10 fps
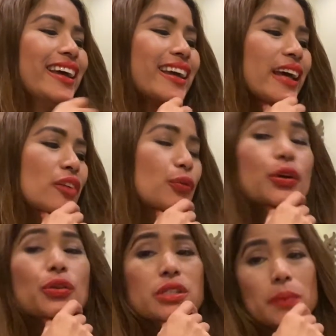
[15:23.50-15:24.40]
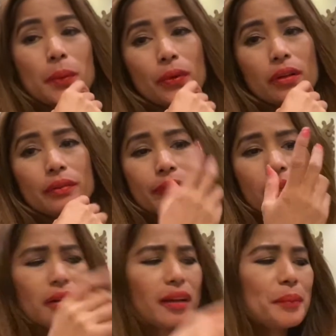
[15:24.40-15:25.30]
and for those people,
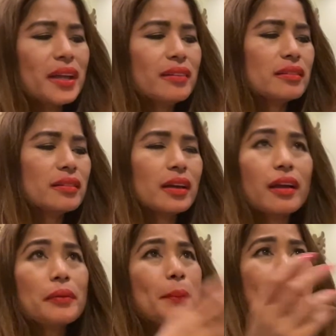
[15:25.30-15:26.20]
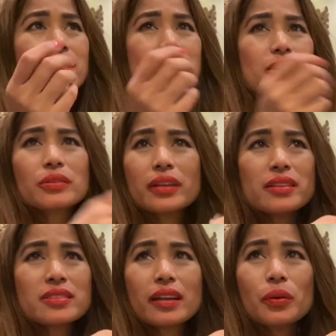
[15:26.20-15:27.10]
I mean, everybody's so
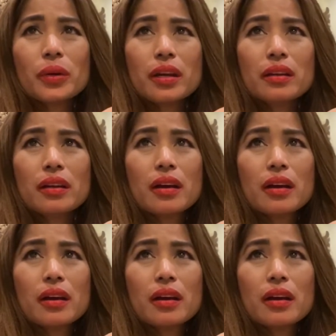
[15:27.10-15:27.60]
nice anyway,